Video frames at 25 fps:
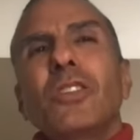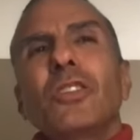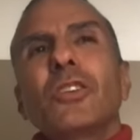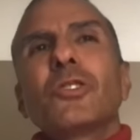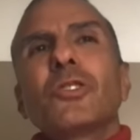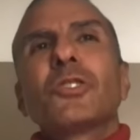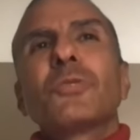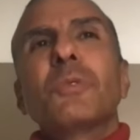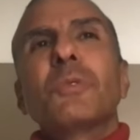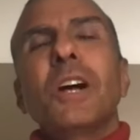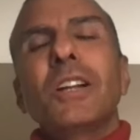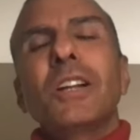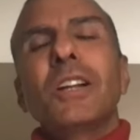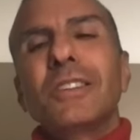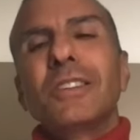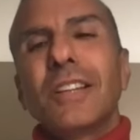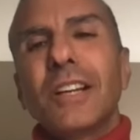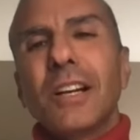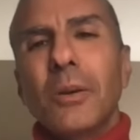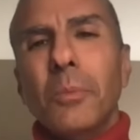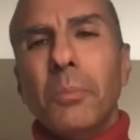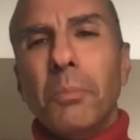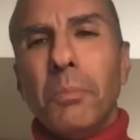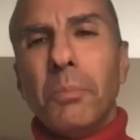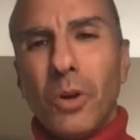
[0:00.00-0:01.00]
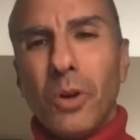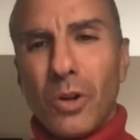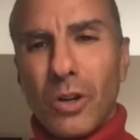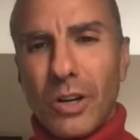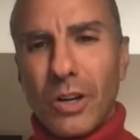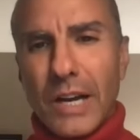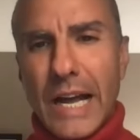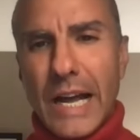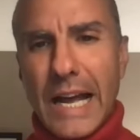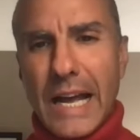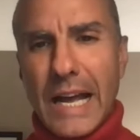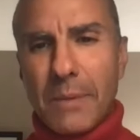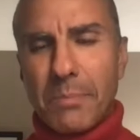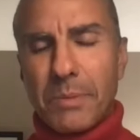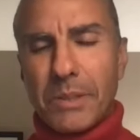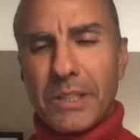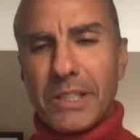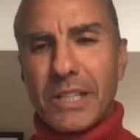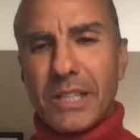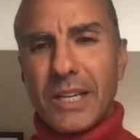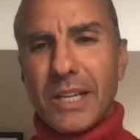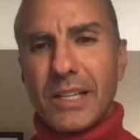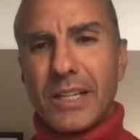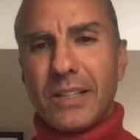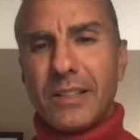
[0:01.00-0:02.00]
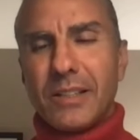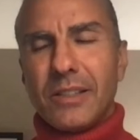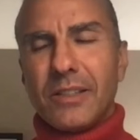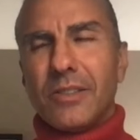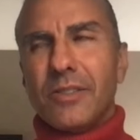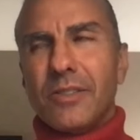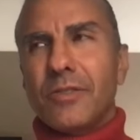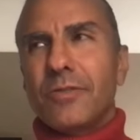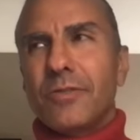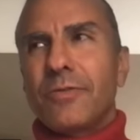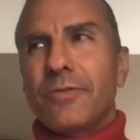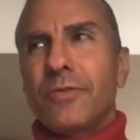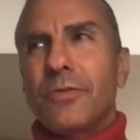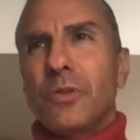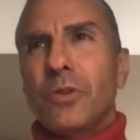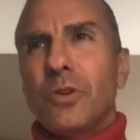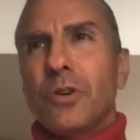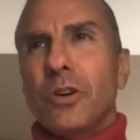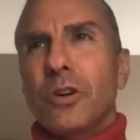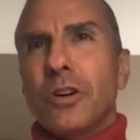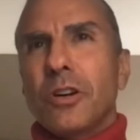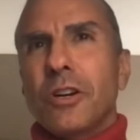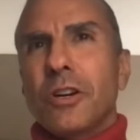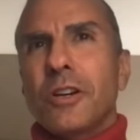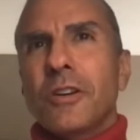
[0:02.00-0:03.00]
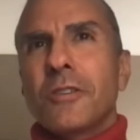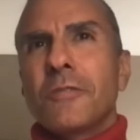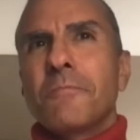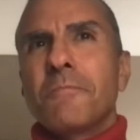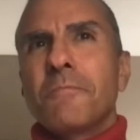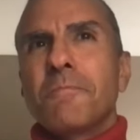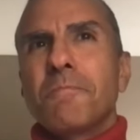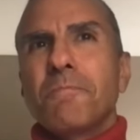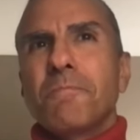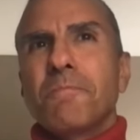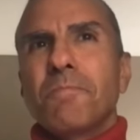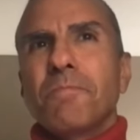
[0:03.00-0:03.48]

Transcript: there's a little more appetite for